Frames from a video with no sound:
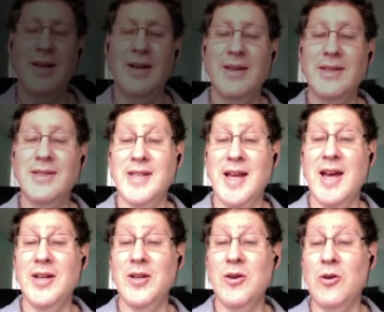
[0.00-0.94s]
Hi, this is
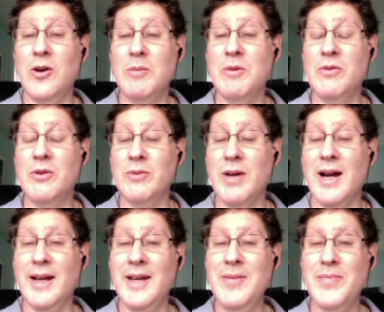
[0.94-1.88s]
Andy Oram of
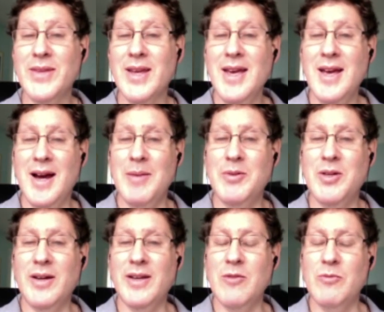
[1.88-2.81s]
O'Reilly. I'm
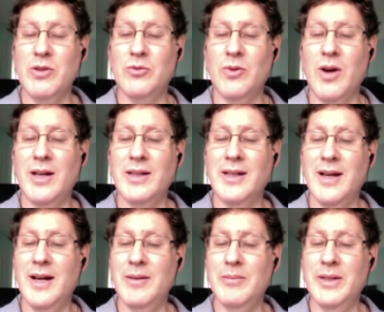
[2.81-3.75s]
talking with Ron
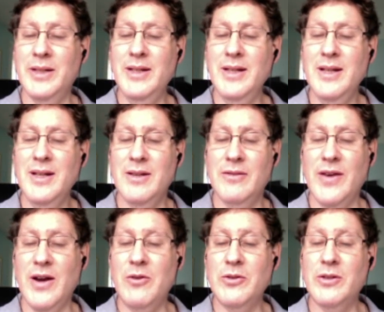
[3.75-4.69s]
Gutman, the
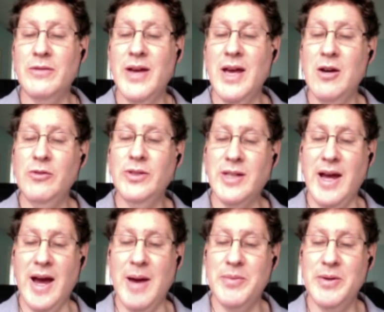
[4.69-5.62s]
founder of
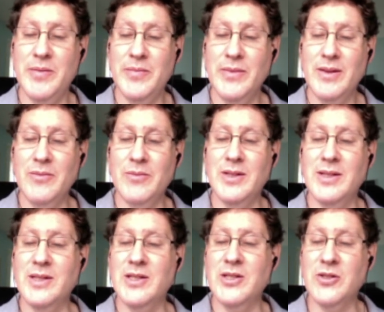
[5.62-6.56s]
HealthTap, which
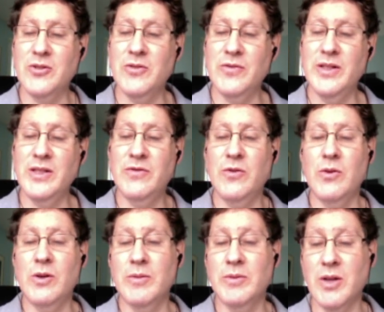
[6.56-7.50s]
is a service
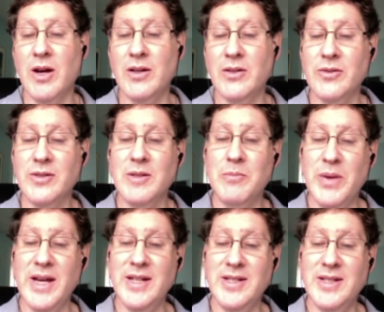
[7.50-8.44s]
for doctors and
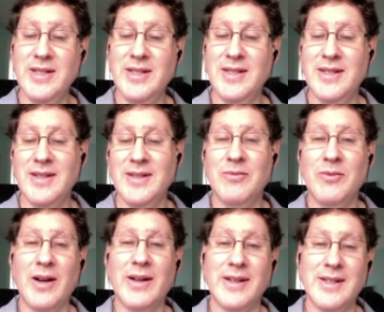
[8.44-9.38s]
patients.
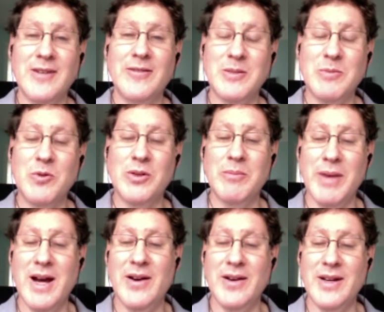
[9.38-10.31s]
Ron can tell us more
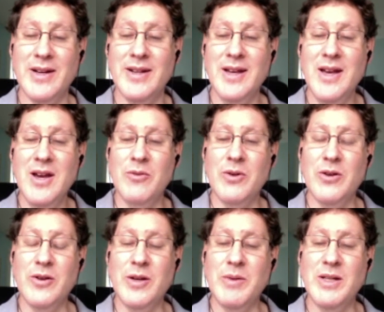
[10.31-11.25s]
about it, and we're
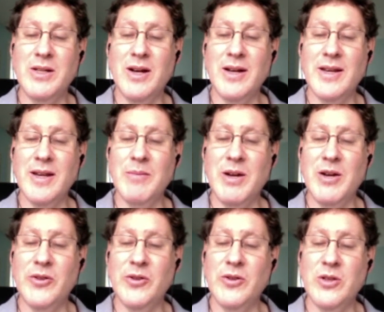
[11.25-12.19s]
going to be talking
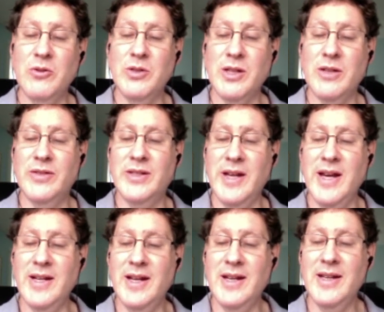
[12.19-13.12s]
about their use of
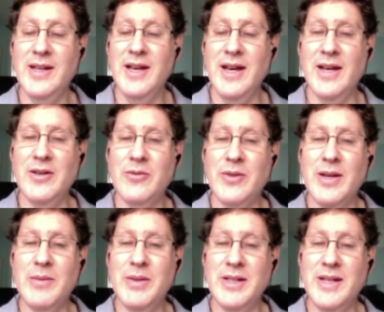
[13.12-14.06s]
data and a
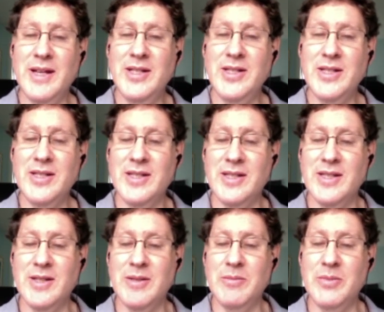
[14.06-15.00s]
recommendation
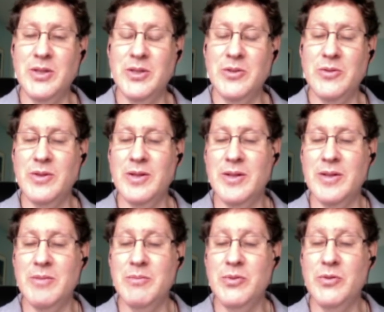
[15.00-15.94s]
system to uh,
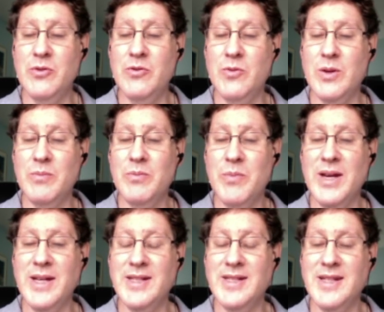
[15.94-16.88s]
improve what
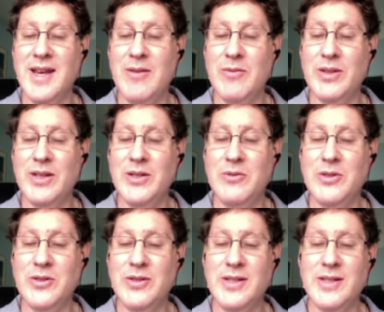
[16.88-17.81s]
patients get when they do
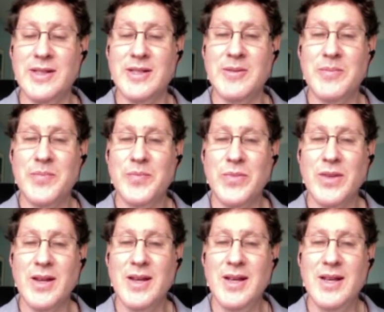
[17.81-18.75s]
searches.
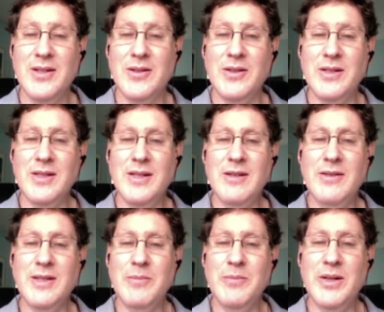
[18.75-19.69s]
So, just tell
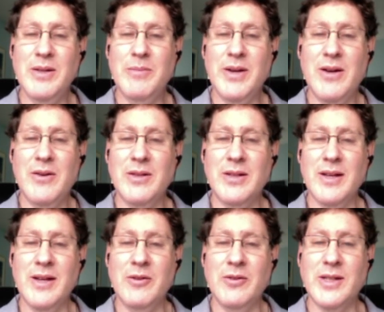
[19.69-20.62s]
us a bit about
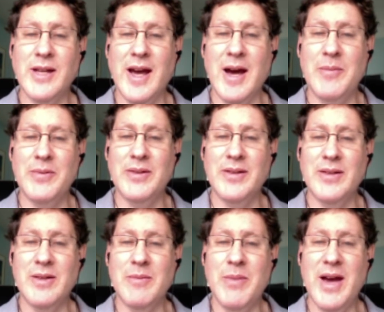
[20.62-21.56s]
HealthTap
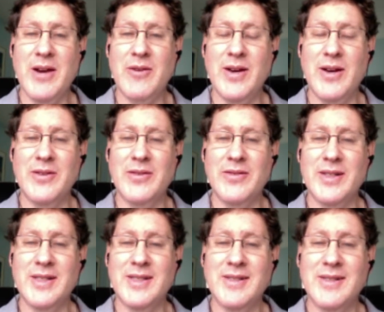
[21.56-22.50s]
and the background of
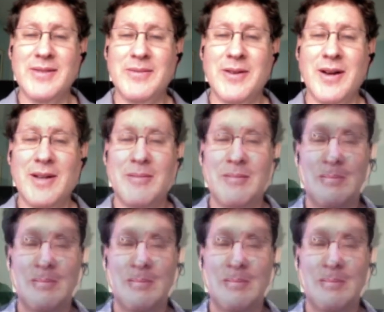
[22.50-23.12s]
this, Ron.